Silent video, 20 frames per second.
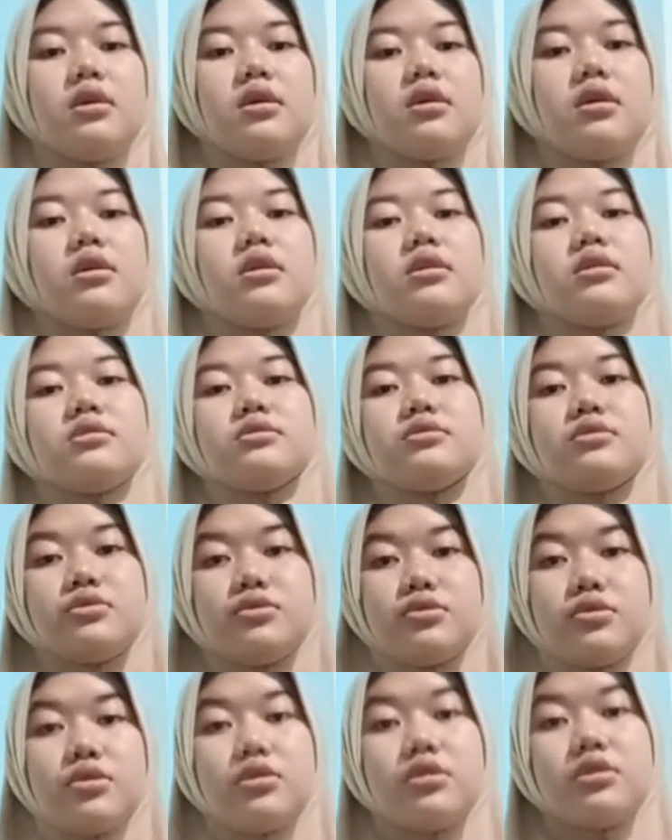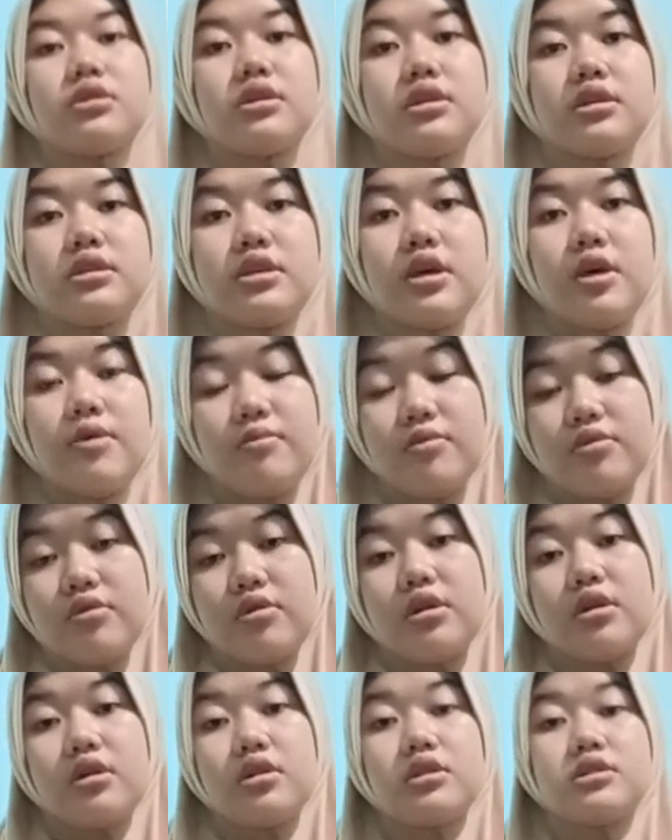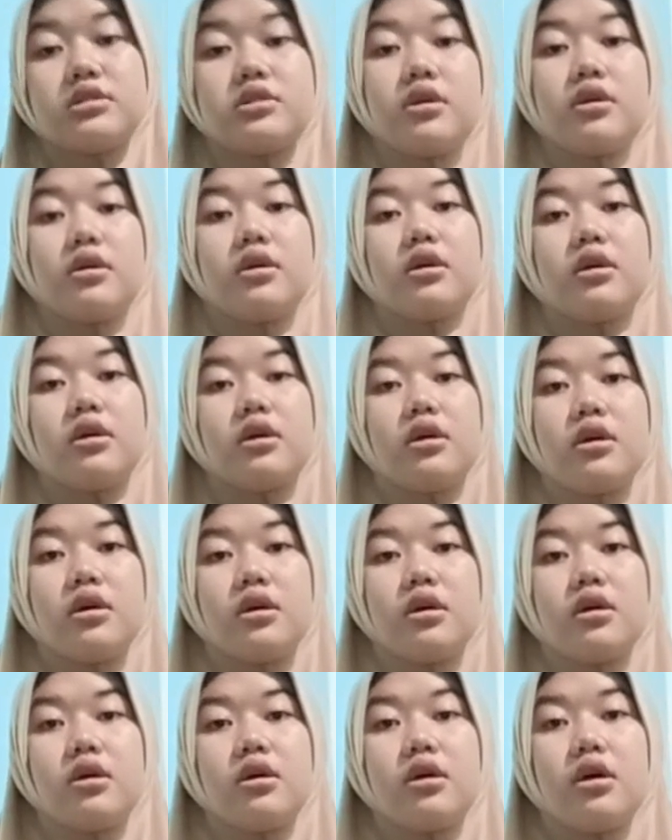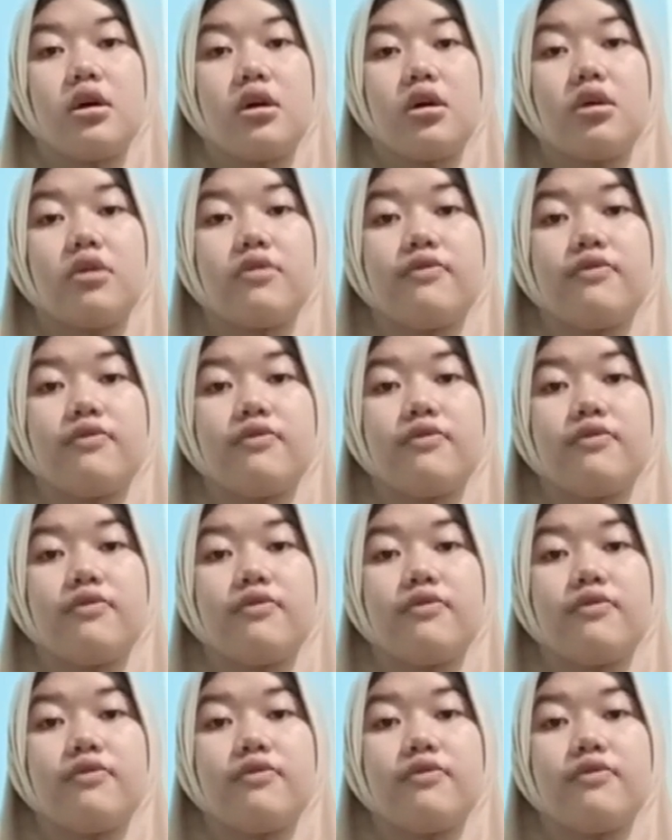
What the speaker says: And the third is emerald, are